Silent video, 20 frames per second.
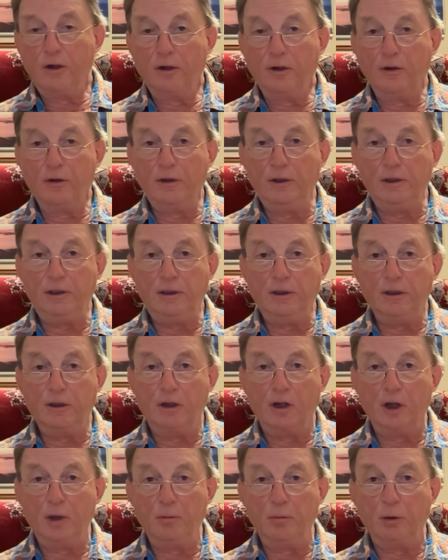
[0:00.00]
the
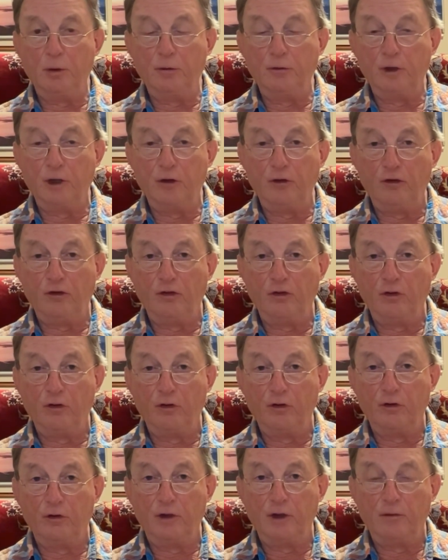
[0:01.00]
hypotension
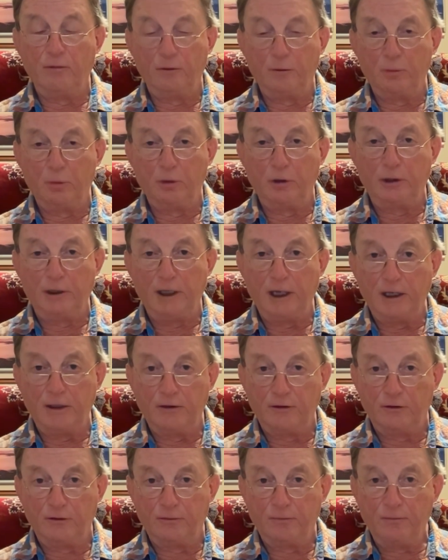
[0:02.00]
that everybody
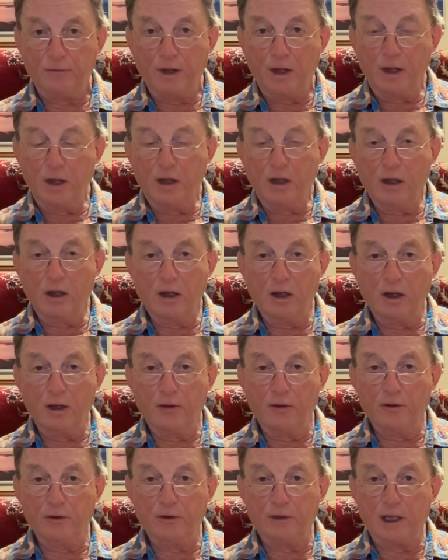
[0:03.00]
gets uh,
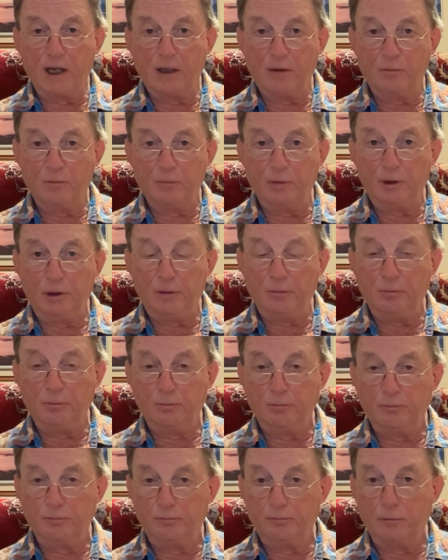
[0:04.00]
and that can be
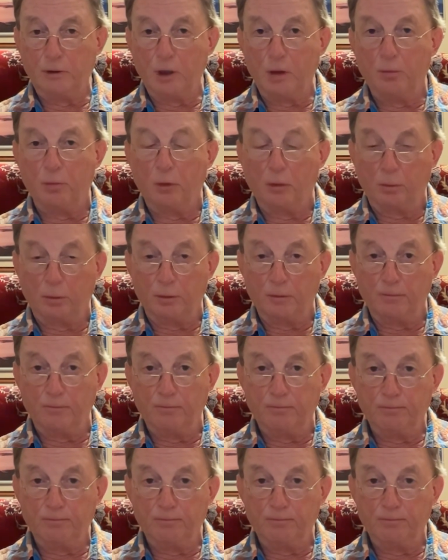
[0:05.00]
a problem.